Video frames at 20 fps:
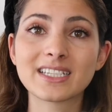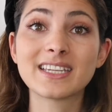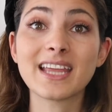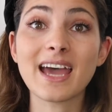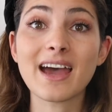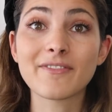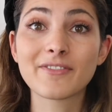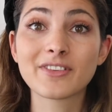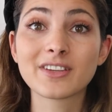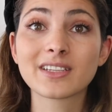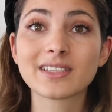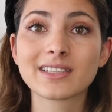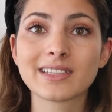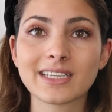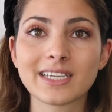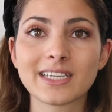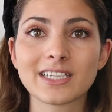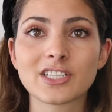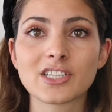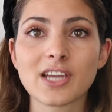
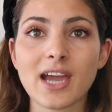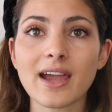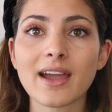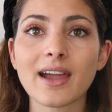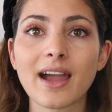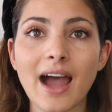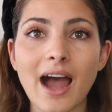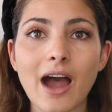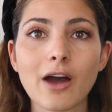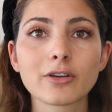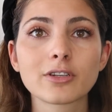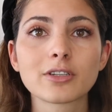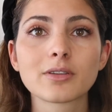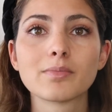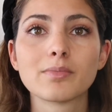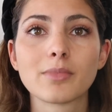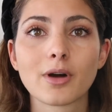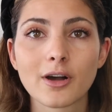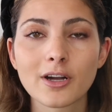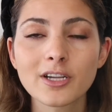definitely check out
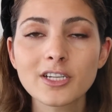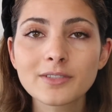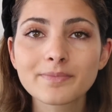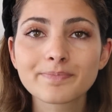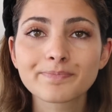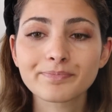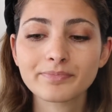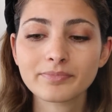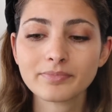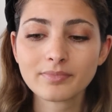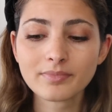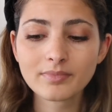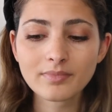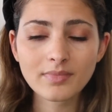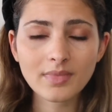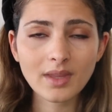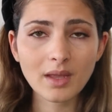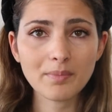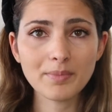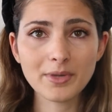Maje,
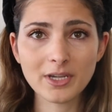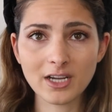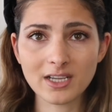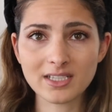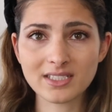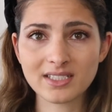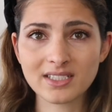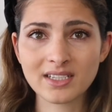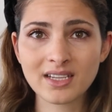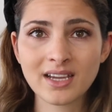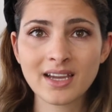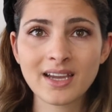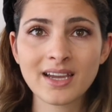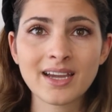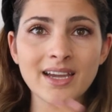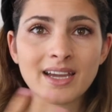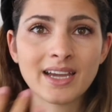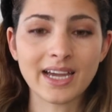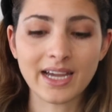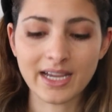because
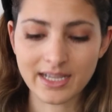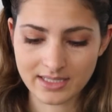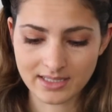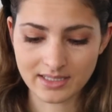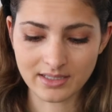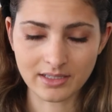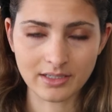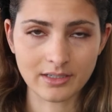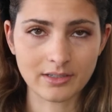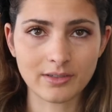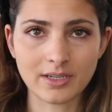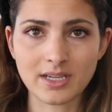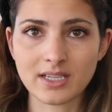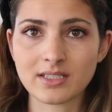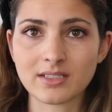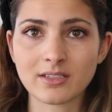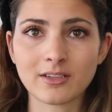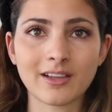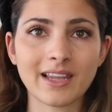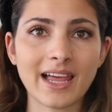it's in their
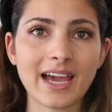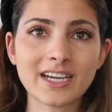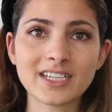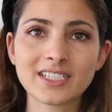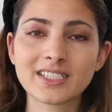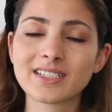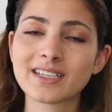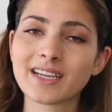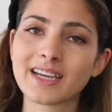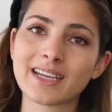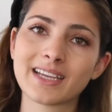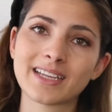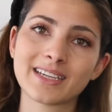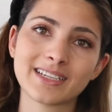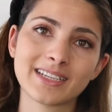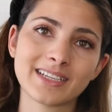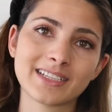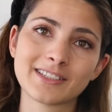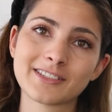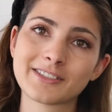recent collection and
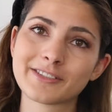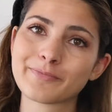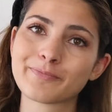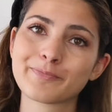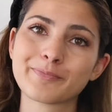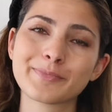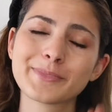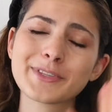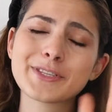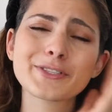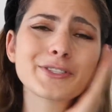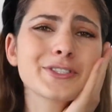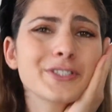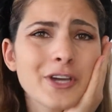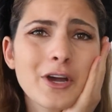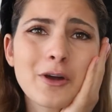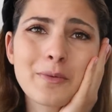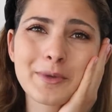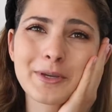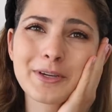it's
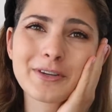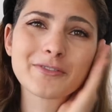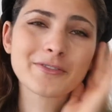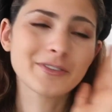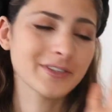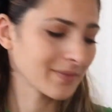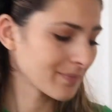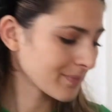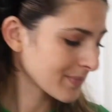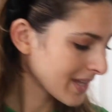so beautiful.